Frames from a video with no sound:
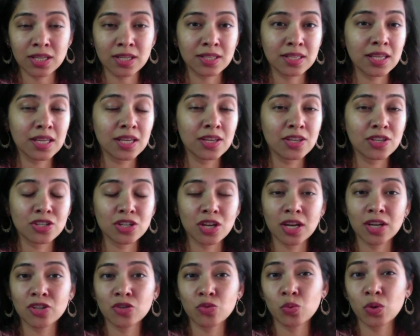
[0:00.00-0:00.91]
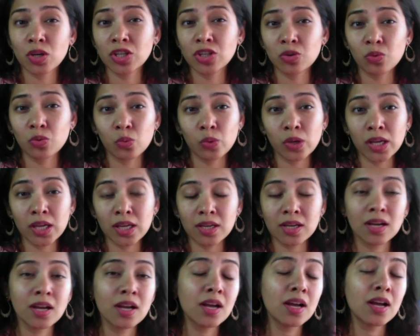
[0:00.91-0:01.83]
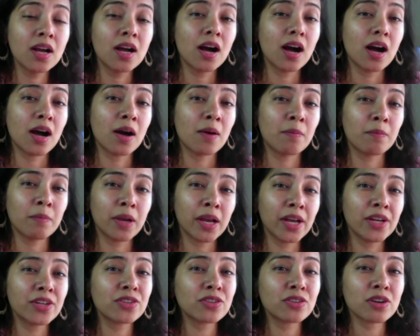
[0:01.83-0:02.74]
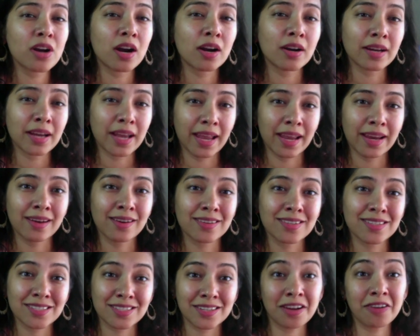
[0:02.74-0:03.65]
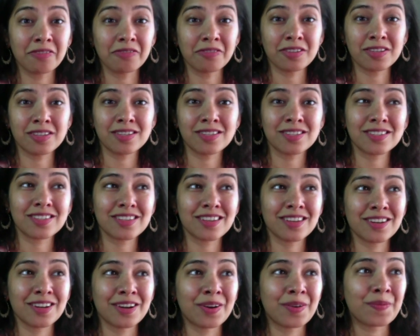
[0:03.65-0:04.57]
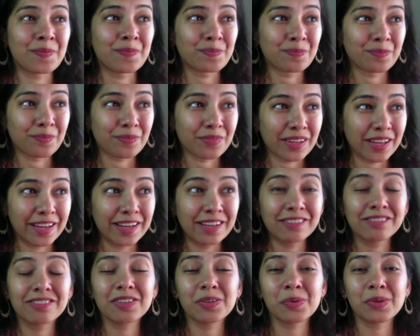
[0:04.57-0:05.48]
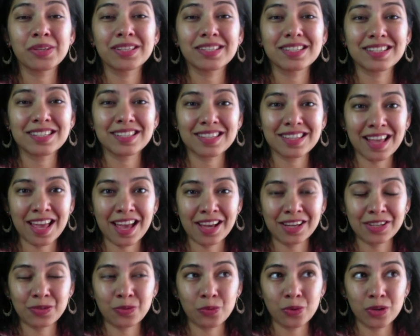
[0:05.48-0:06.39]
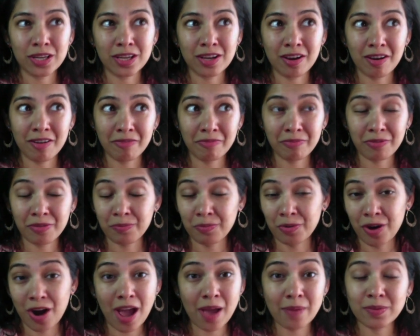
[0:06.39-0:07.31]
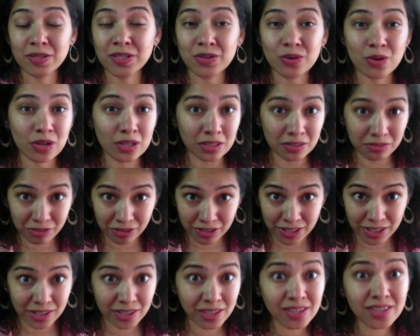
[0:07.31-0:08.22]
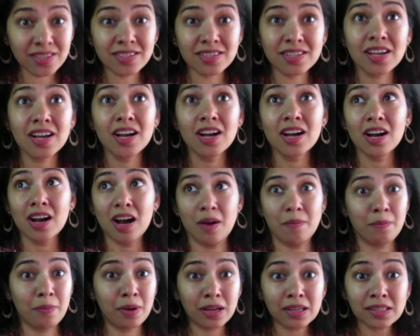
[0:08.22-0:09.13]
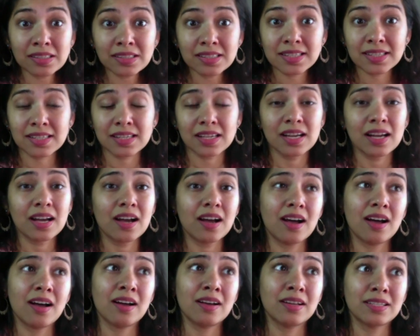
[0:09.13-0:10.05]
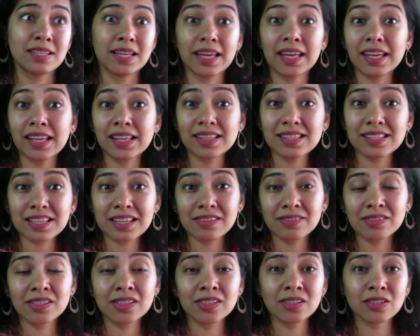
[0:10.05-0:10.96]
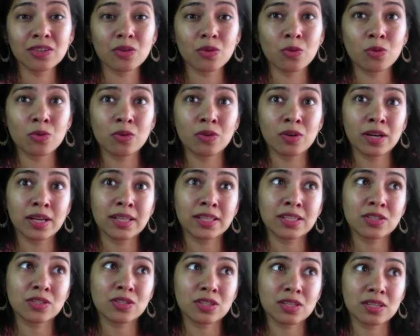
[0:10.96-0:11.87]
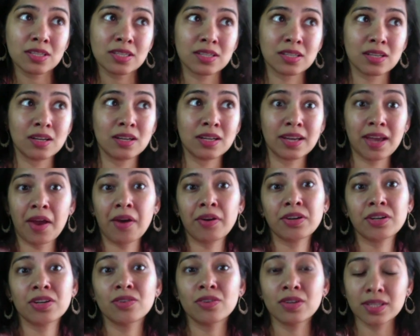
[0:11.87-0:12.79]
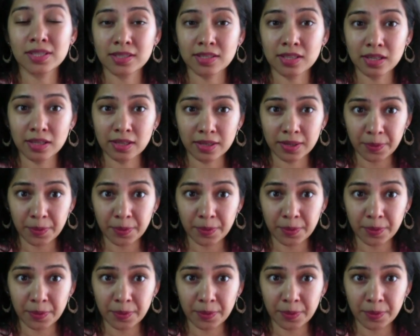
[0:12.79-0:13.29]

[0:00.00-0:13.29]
They can change week to week. Major arcana stuff is, influences that we have perhaps struggled for years, months, decades even, or it's just a characteristic